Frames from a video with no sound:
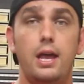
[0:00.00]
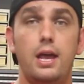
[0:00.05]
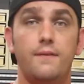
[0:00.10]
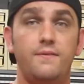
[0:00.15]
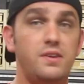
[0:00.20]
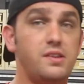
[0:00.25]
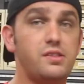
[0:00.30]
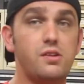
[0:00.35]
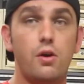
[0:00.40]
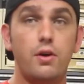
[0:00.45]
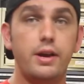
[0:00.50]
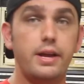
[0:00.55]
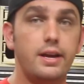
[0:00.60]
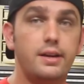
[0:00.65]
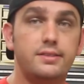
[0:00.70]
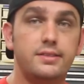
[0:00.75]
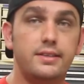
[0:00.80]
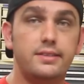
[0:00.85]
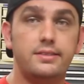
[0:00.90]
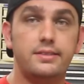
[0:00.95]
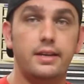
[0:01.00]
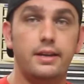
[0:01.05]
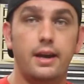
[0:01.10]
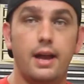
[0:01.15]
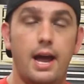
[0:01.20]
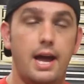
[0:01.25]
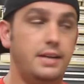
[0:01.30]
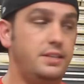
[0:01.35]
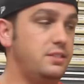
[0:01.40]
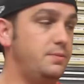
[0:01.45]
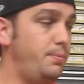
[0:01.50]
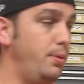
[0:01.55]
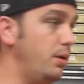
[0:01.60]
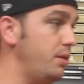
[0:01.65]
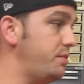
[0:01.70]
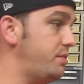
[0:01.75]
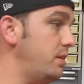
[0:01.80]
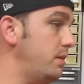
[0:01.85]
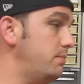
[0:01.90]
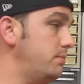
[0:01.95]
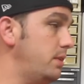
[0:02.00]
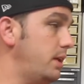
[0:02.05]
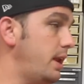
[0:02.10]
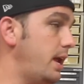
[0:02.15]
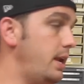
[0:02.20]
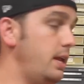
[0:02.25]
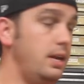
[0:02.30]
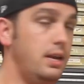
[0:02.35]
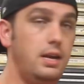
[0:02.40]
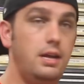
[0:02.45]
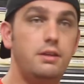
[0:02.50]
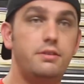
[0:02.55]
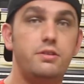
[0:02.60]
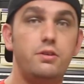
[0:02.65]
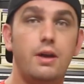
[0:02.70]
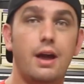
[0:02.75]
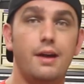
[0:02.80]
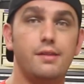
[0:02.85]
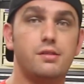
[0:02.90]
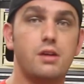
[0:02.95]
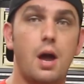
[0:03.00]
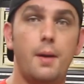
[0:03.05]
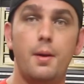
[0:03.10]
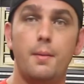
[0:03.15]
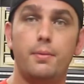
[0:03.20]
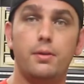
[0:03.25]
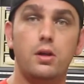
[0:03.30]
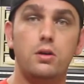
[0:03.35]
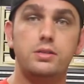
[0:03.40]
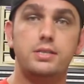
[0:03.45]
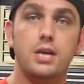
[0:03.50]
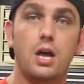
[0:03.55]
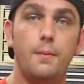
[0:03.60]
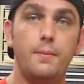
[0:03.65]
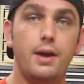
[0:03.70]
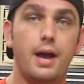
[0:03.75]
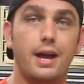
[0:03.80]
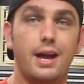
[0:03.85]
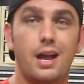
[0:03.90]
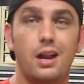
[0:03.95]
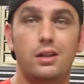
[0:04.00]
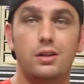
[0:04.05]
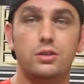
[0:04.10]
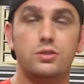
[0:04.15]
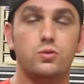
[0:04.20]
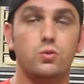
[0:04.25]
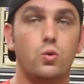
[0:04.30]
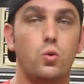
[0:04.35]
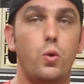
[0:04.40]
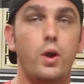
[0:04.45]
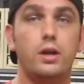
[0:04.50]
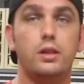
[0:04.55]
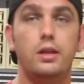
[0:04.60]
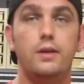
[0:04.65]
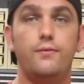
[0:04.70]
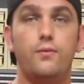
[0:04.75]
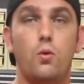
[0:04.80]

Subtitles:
If this already exists and I just built something that I didn't need to, guys, comment below. Tell me. I kind of looked quickly